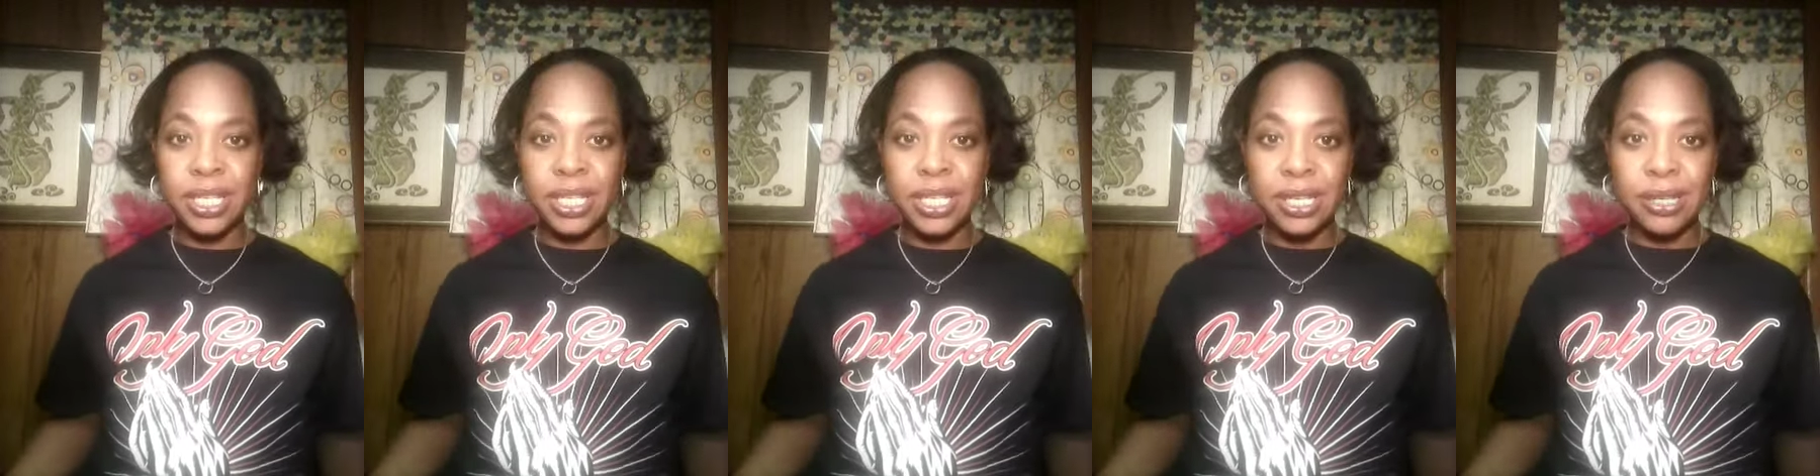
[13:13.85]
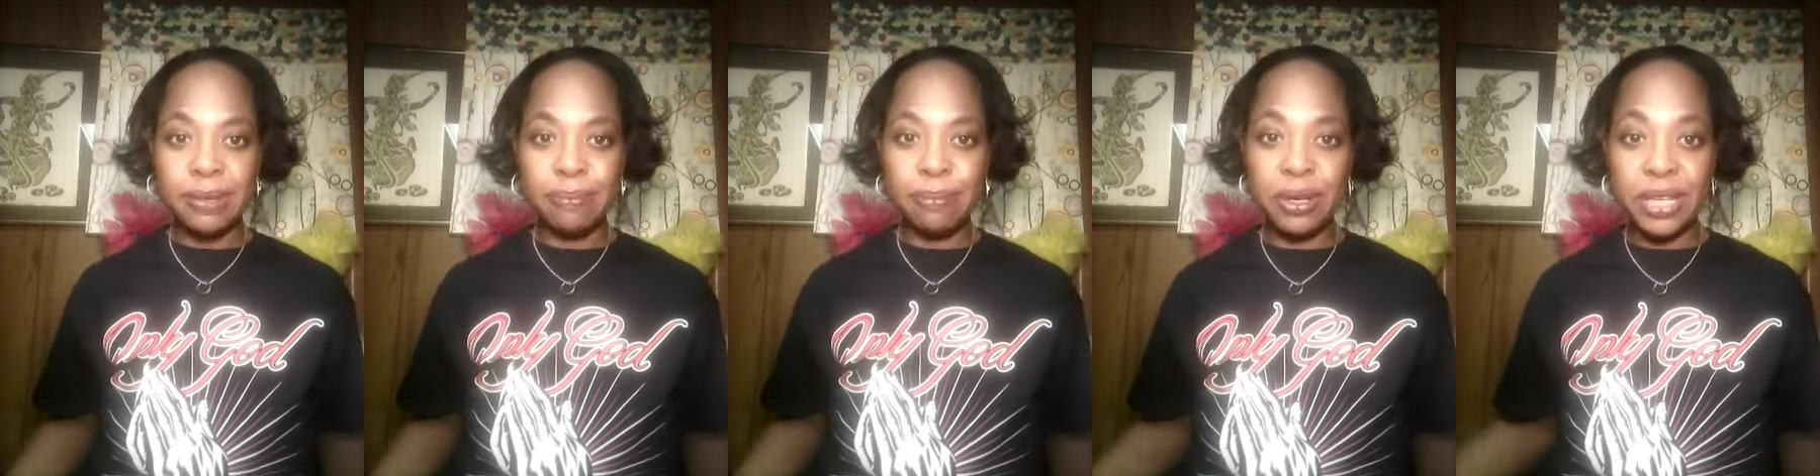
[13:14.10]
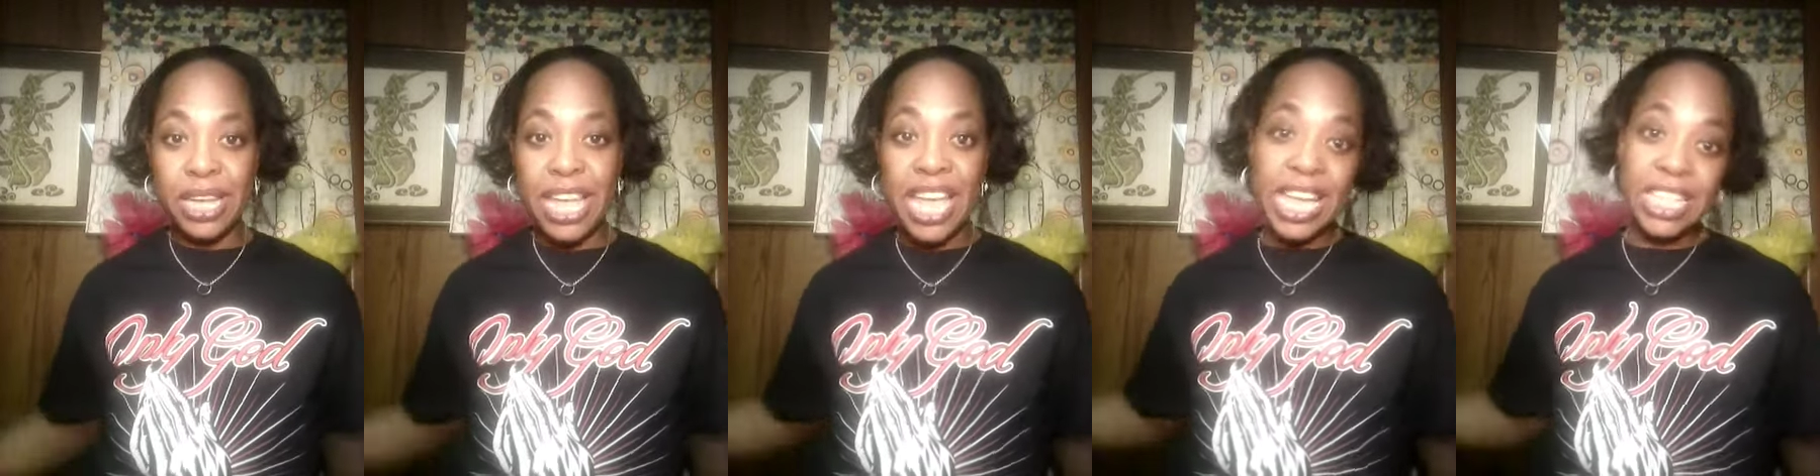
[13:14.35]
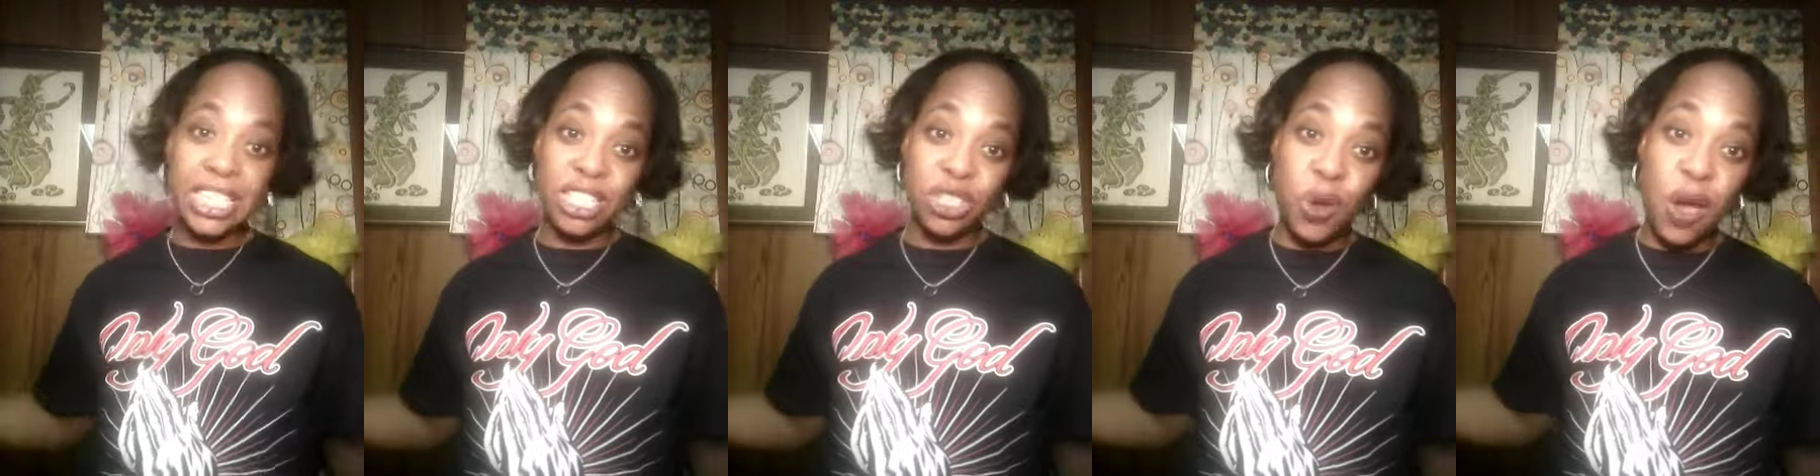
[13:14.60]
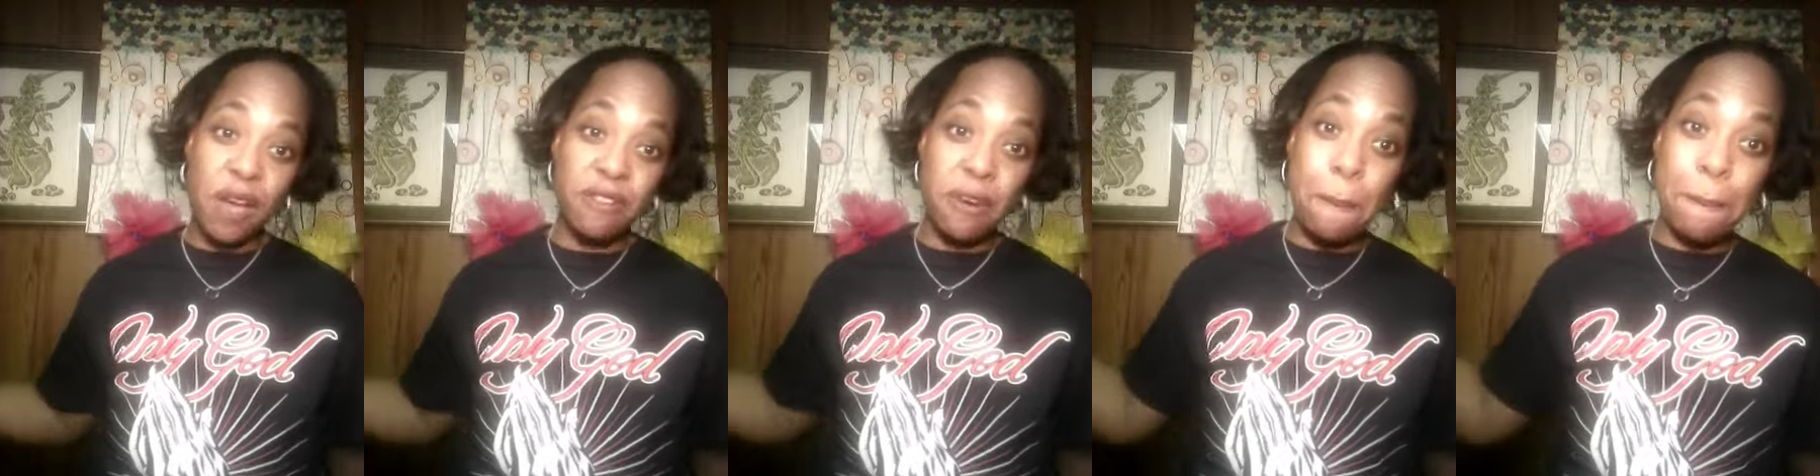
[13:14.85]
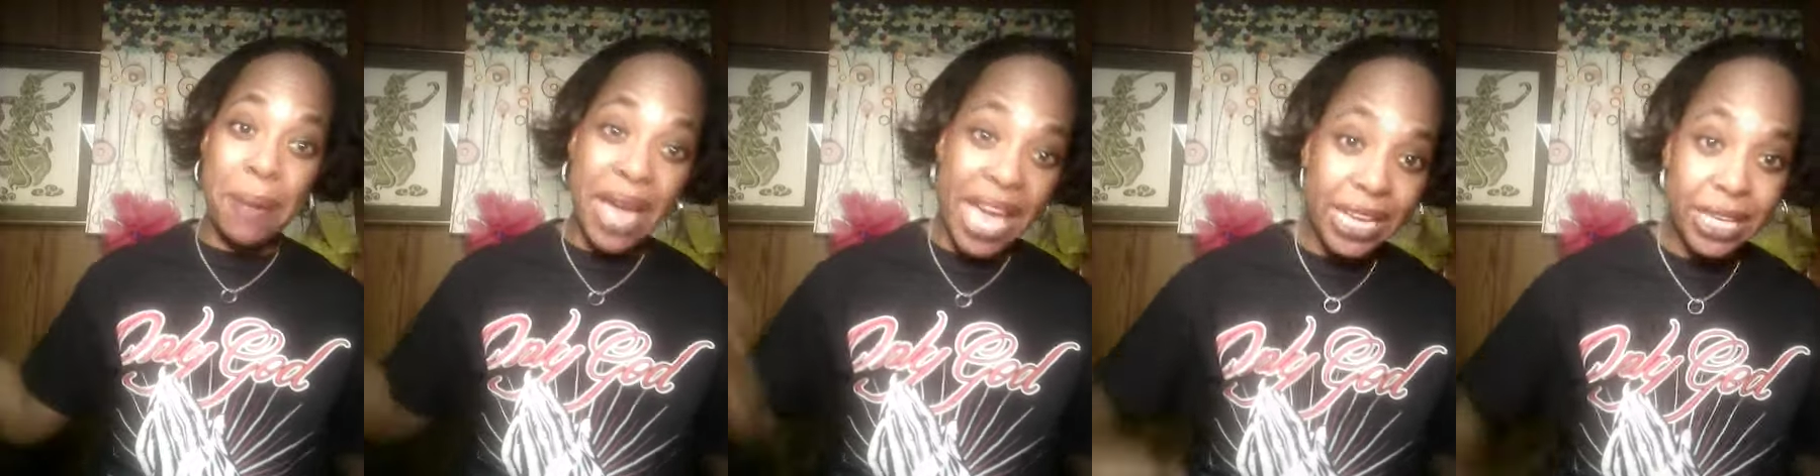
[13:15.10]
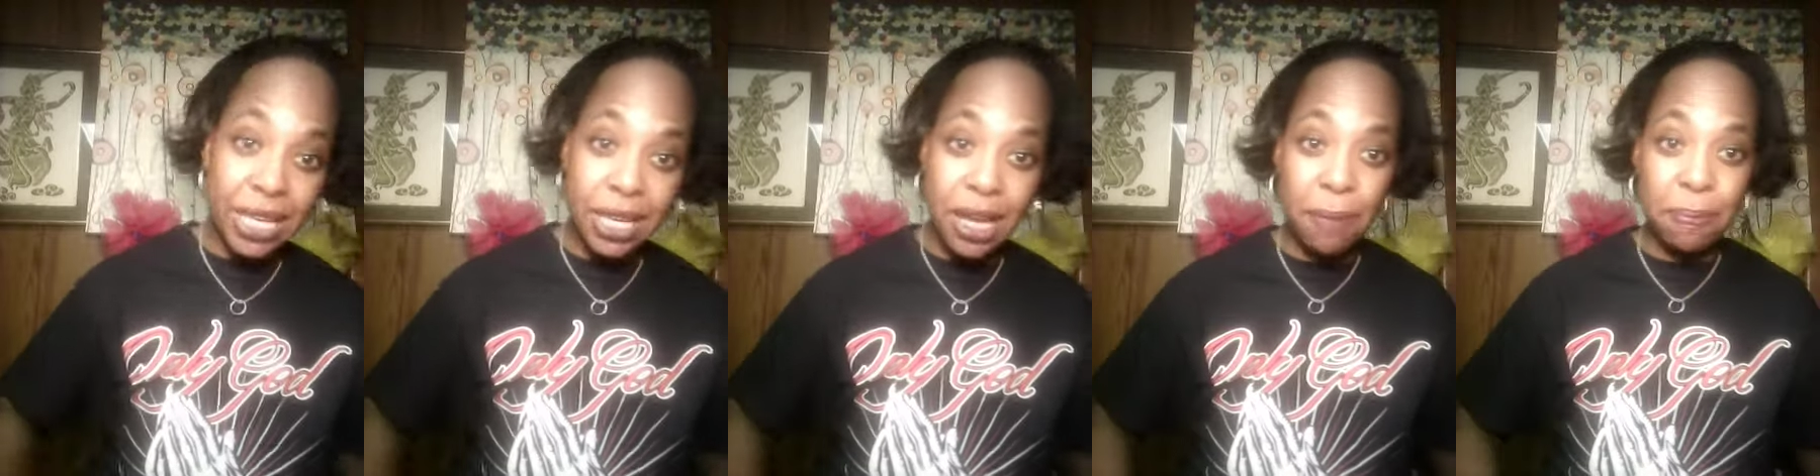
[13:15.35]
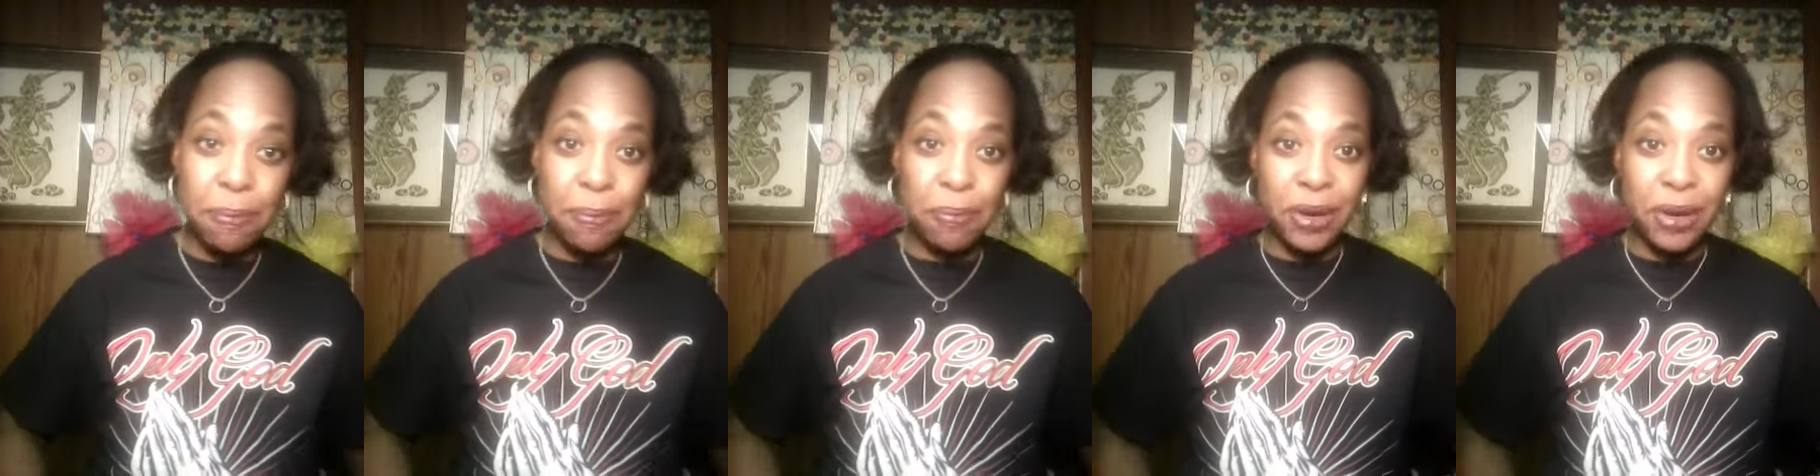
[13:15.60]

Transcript: but they had to travel back a couple more